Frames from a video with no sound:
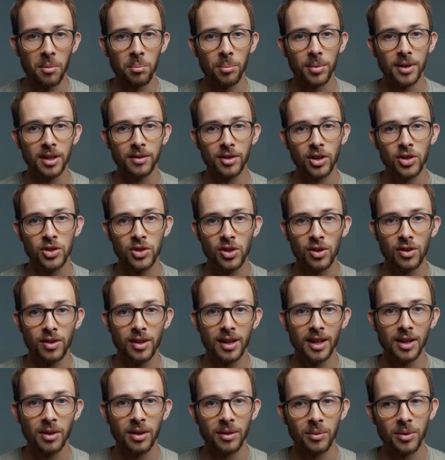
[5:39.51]
But if you're
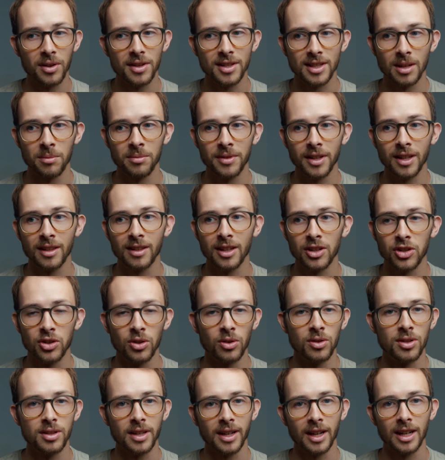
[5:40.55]
shooting with something that
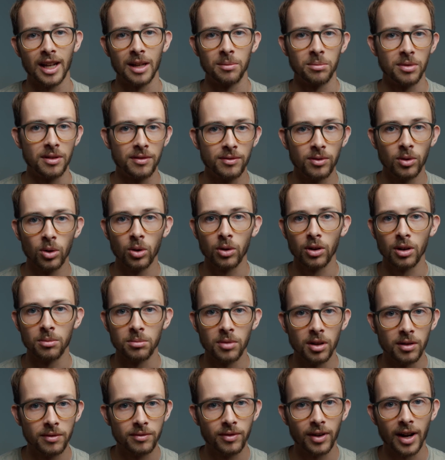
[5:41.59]
shoots like an MP4 or a
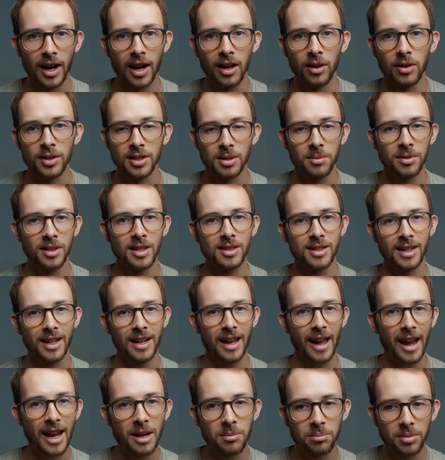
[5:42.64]
MOV file or something that's like
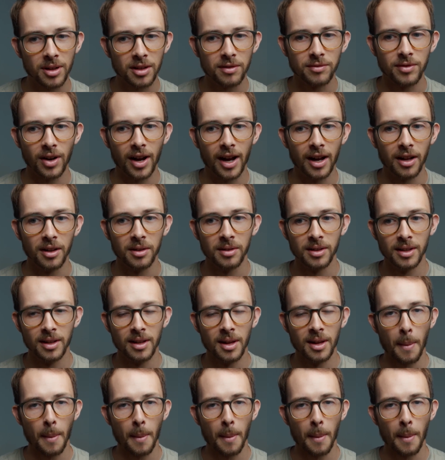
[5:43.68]
an 8-bit file,